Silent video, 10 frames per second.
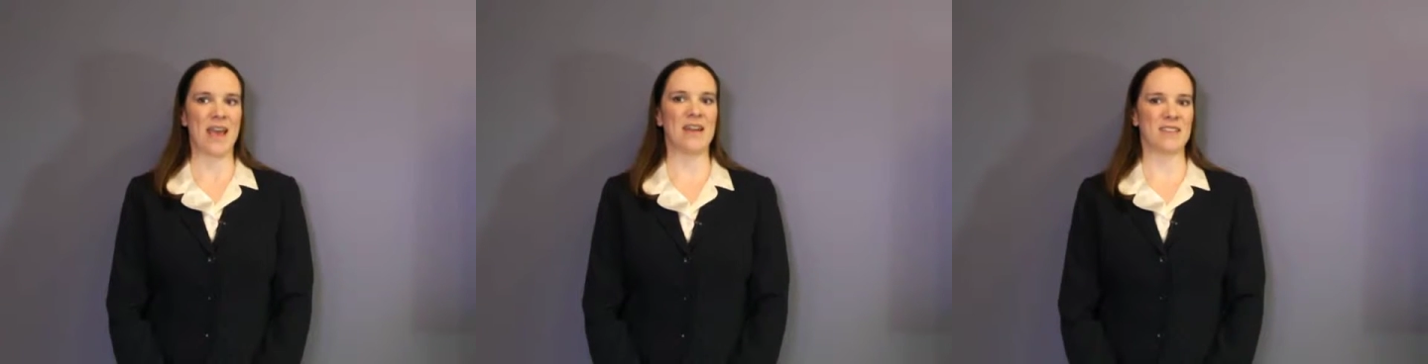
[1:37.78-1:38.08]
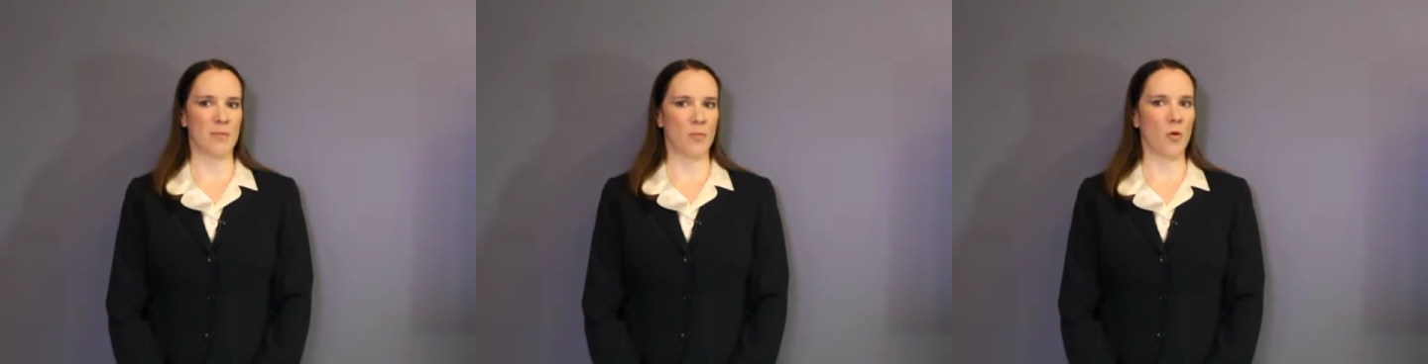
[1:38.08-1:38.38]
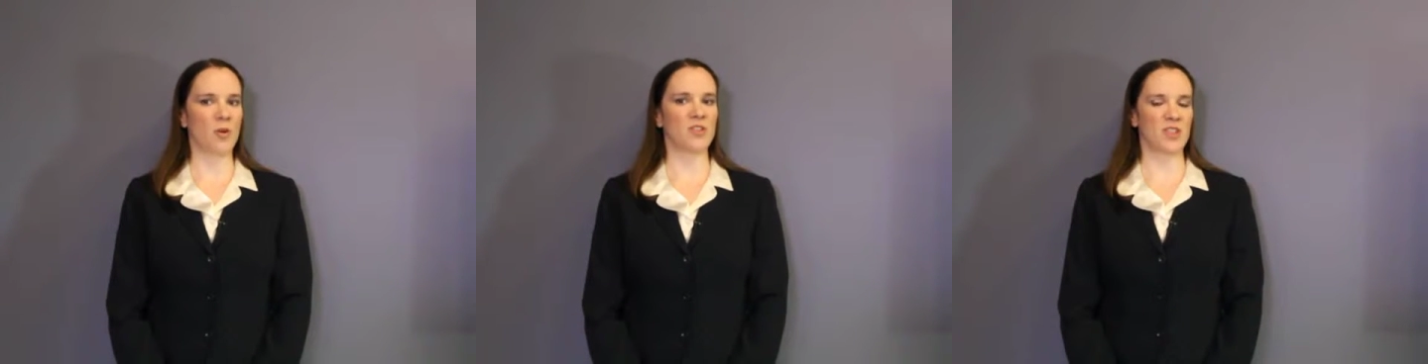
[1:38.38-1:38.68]
It is
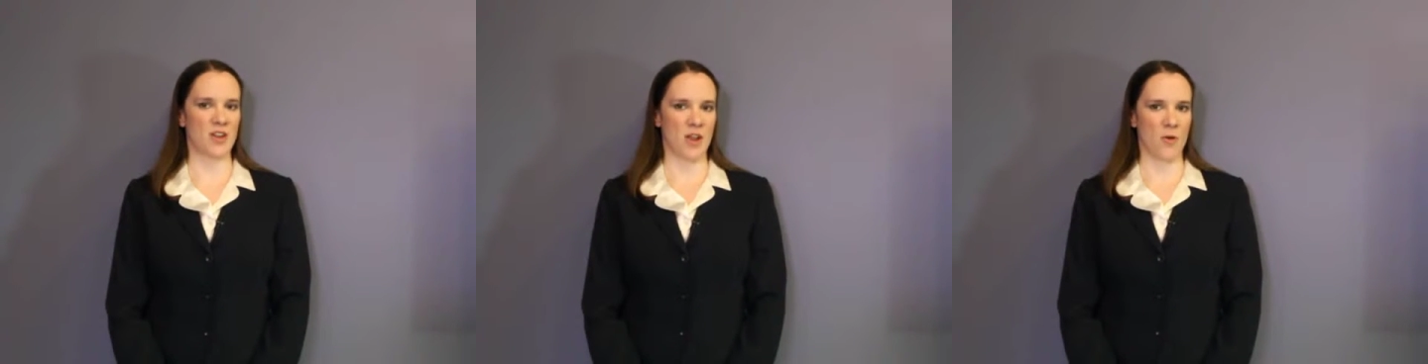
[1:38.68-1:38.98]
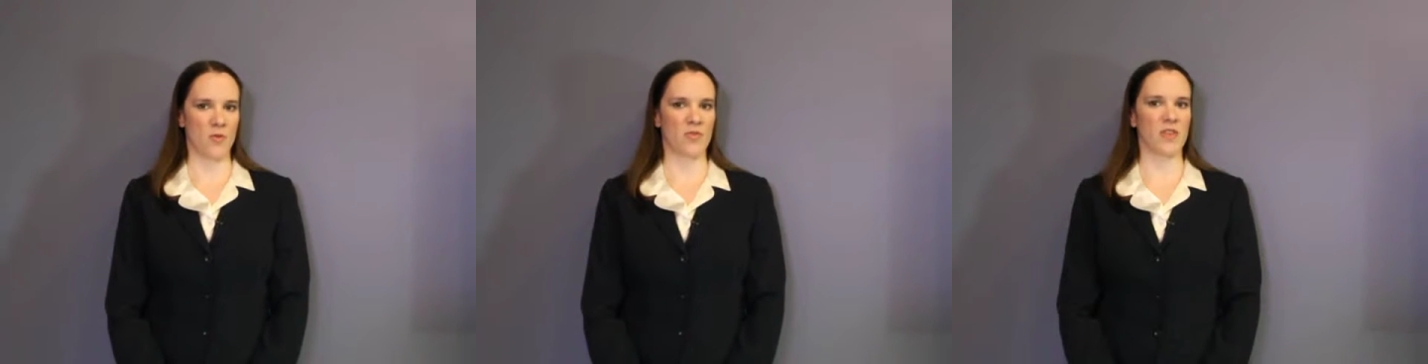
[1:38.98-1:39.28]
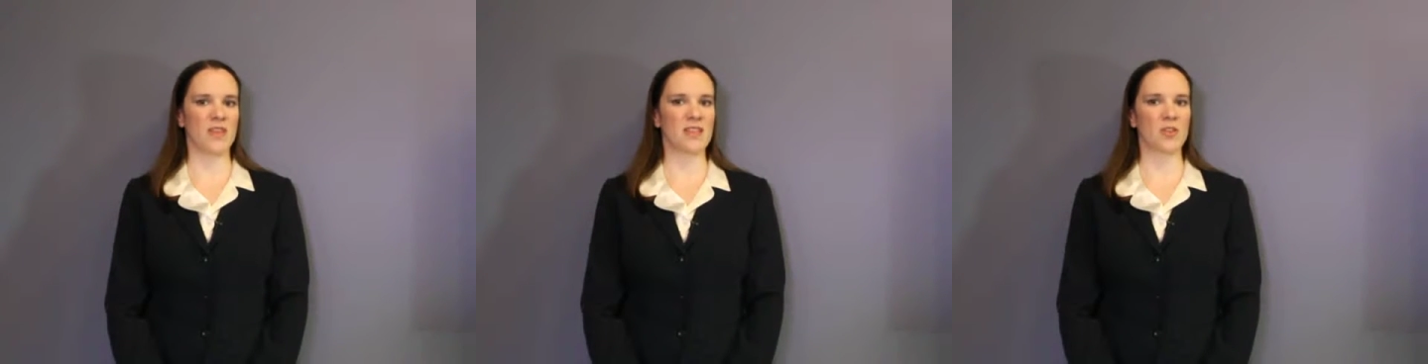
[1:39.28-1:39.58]
important to note
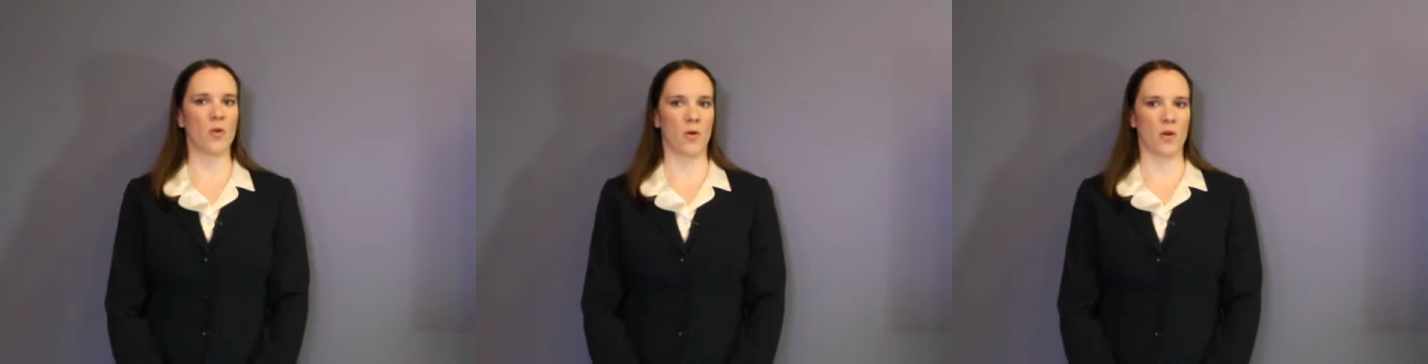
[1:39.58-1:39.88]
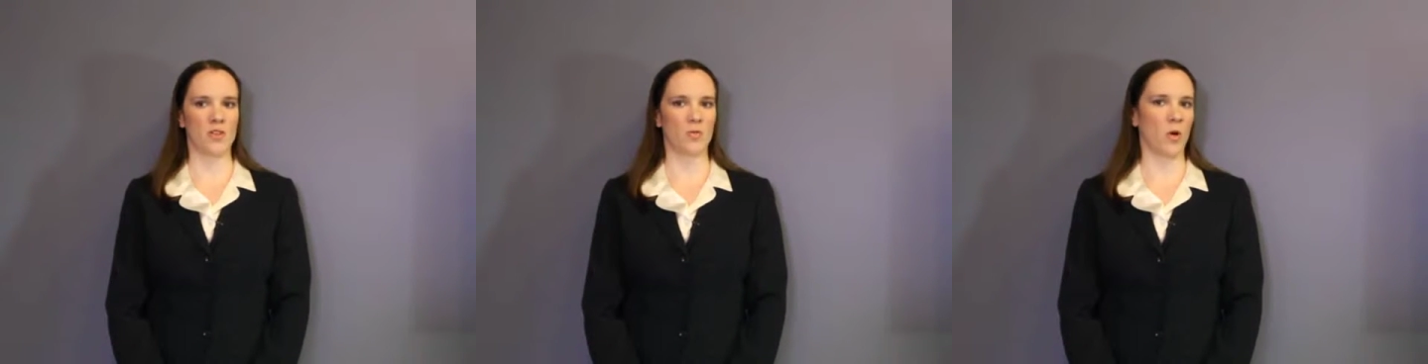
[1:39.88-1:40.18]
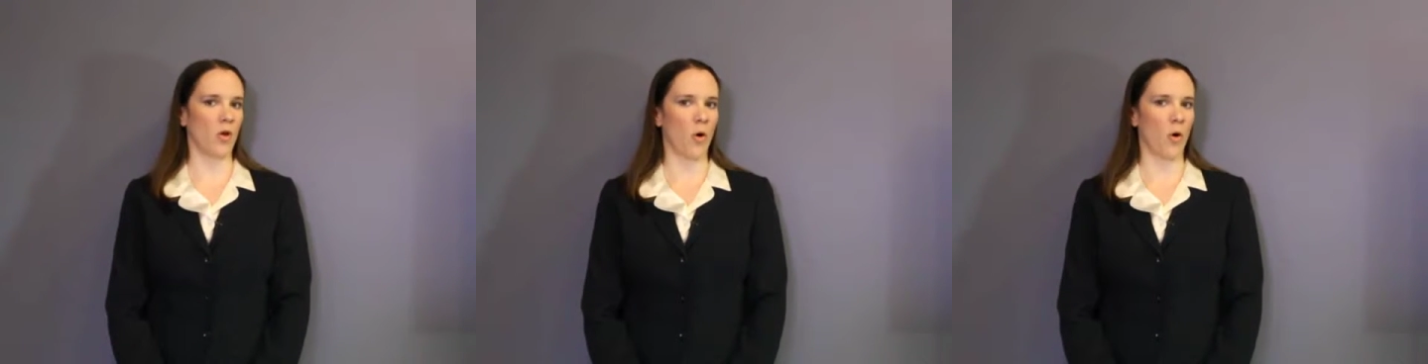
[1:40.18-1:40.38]
that this course will